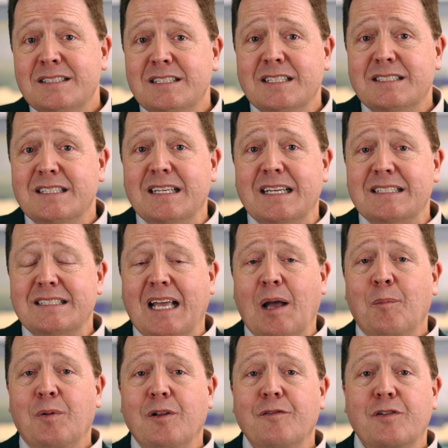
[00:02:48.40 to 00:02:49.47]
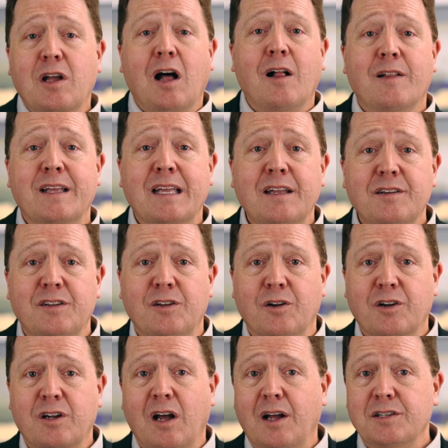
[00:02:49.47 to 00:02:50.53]
is just an example of calling it to
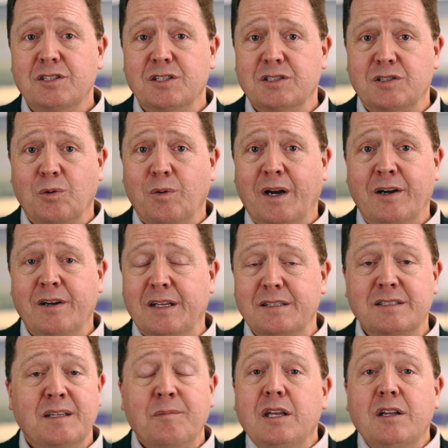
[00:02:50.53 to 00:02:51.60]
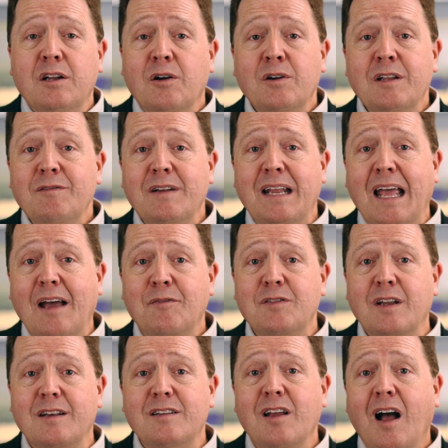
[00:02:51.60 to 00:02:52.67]
your conscious awareness. You don't even have
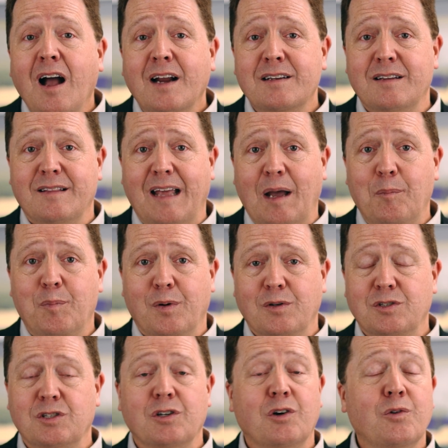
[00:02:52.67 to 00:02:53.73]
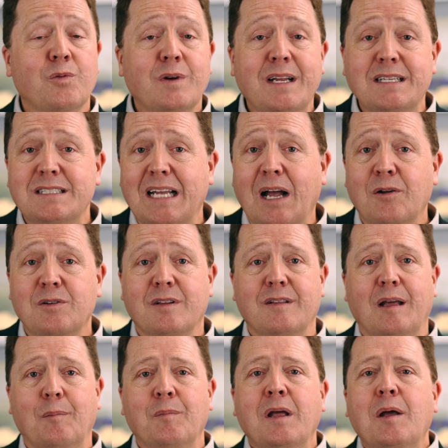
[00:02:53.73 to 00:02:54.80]
to talk to that person or reach out to
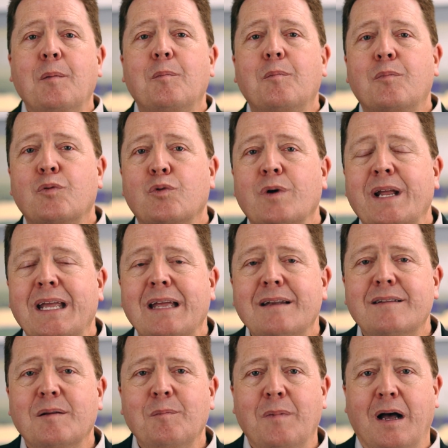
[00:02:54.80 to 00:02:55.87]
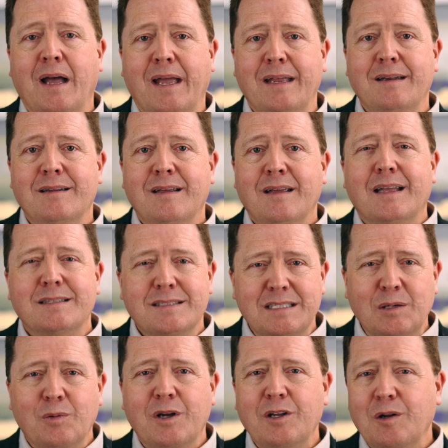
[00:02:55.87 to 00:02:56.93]
them. Bring it to mind and
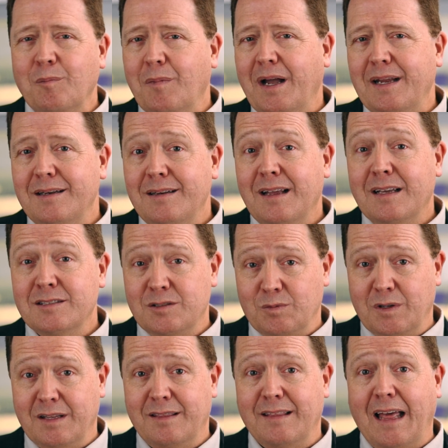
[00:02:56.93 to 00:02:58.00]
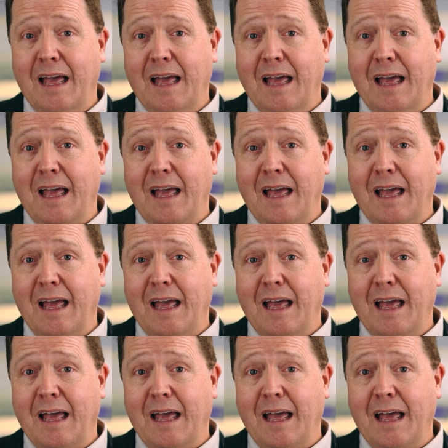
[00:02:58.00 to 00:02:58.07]
see what your mind does with